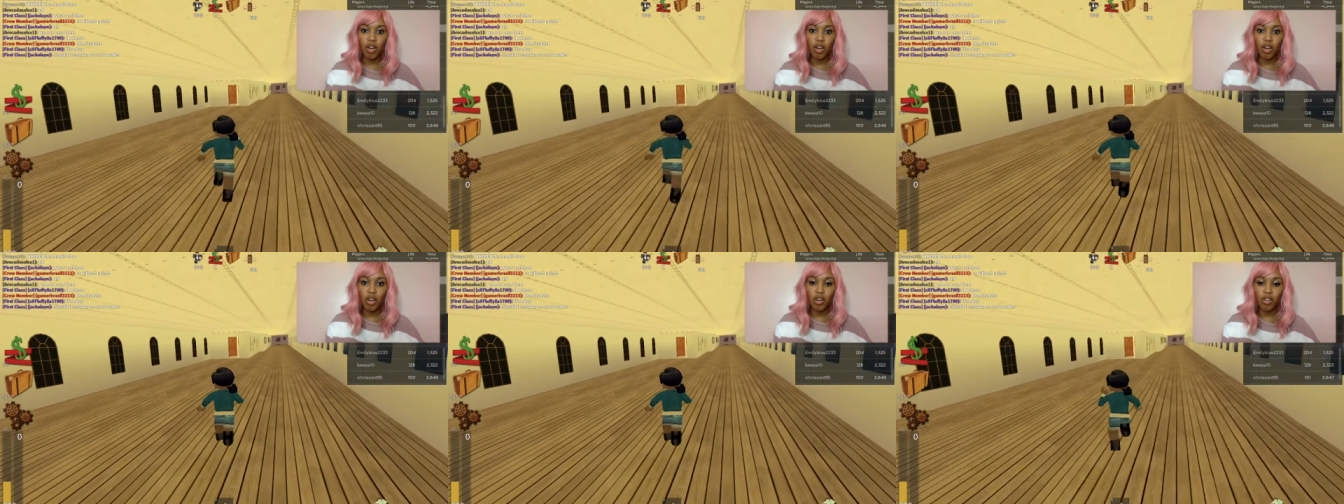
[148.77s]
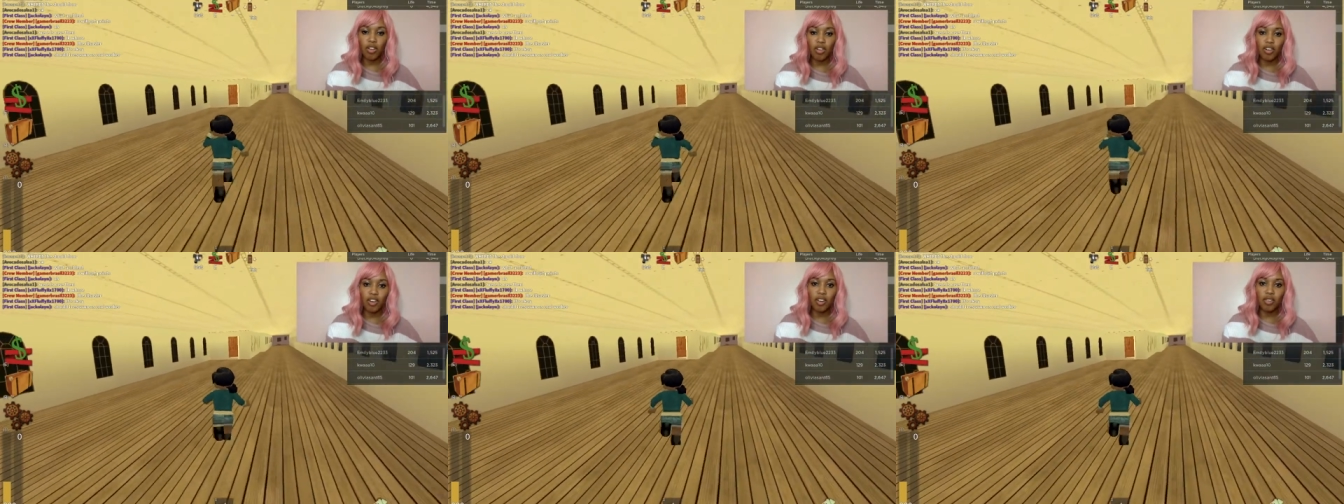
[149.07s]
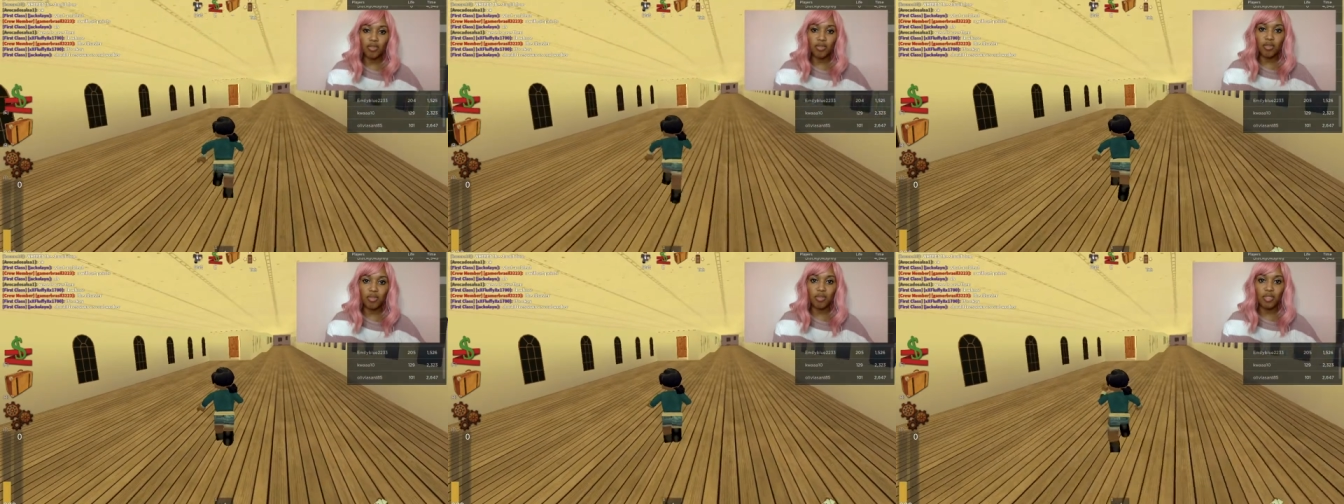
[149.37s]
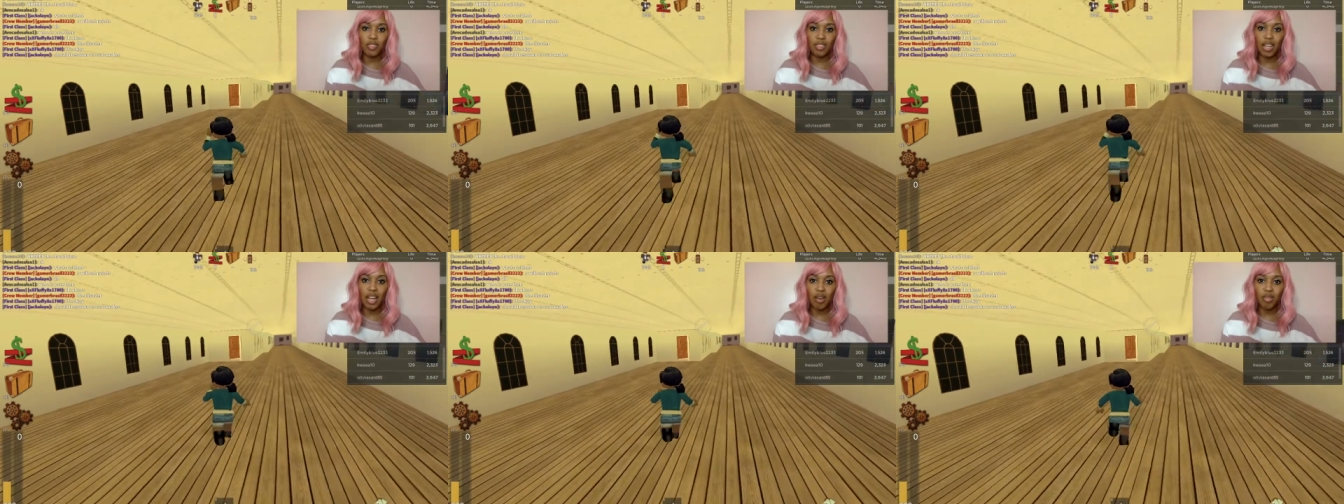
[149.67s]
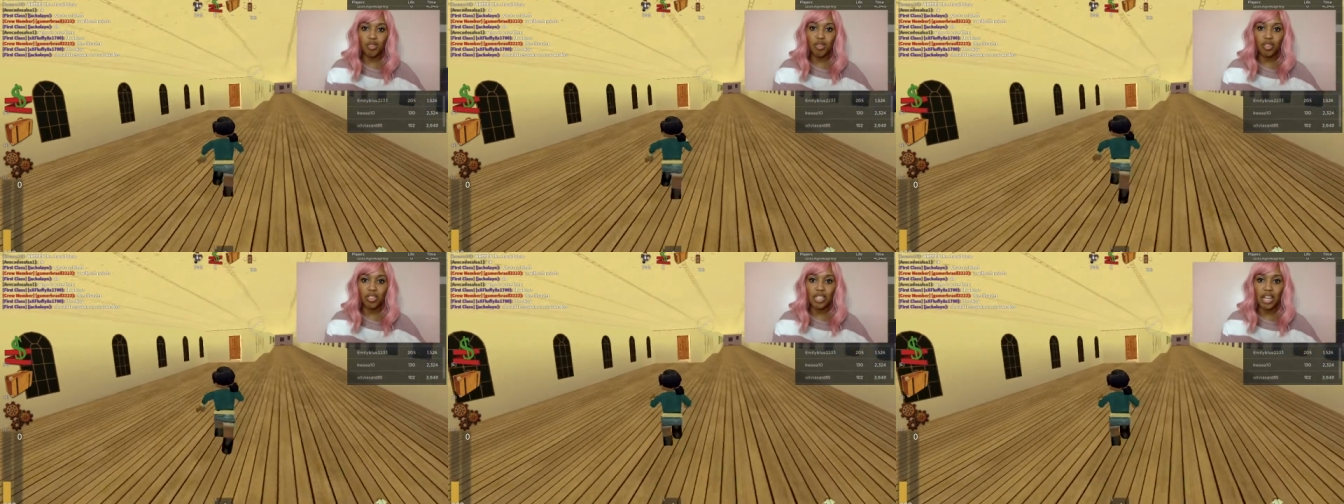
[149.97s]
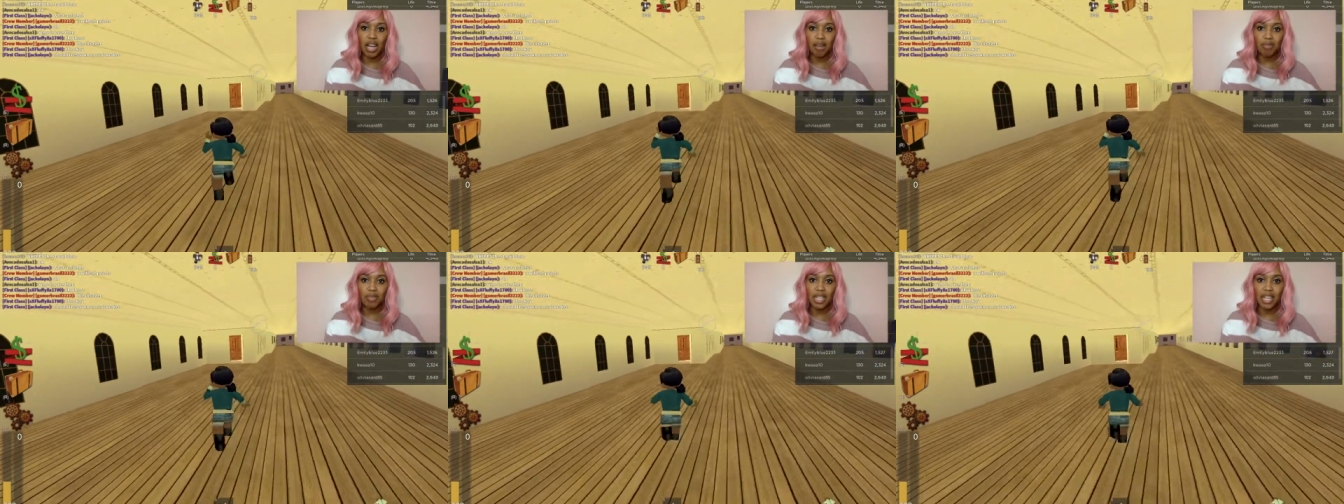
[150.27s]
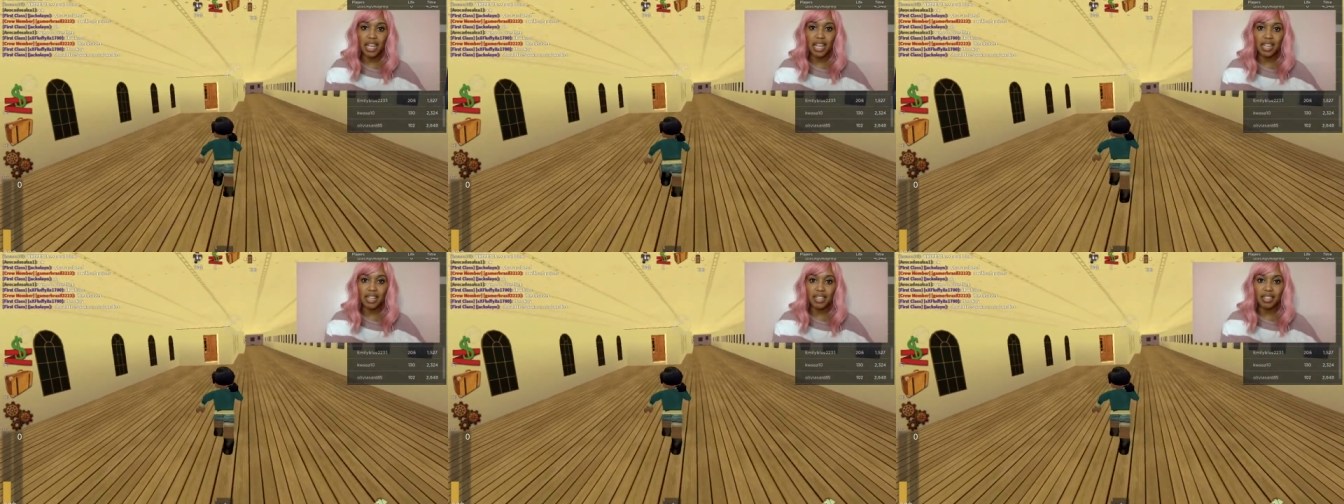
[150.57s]
Hold on. I was on top
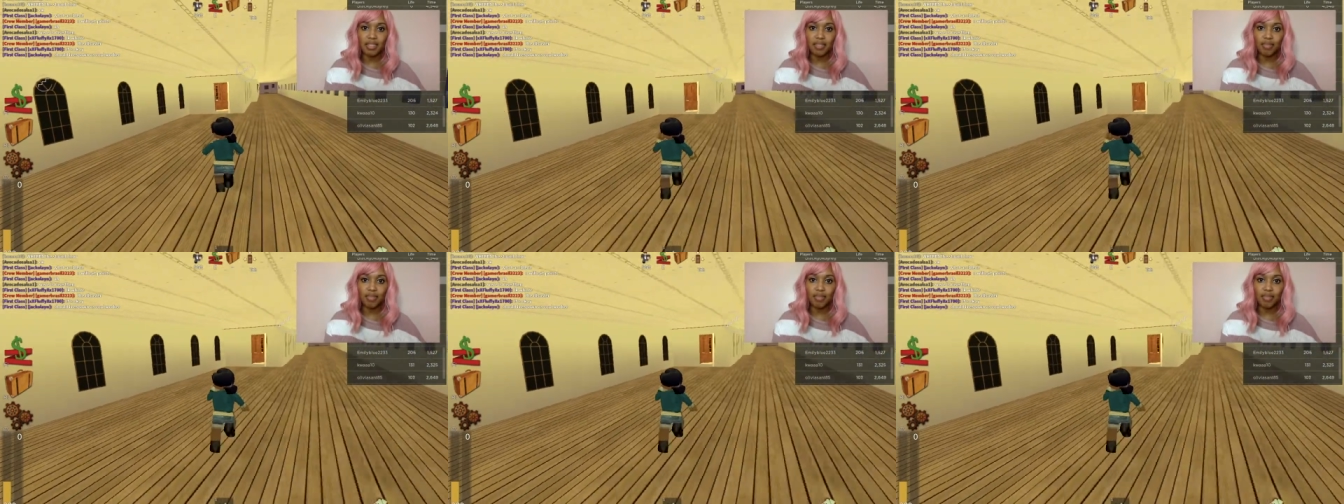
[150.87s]
deck.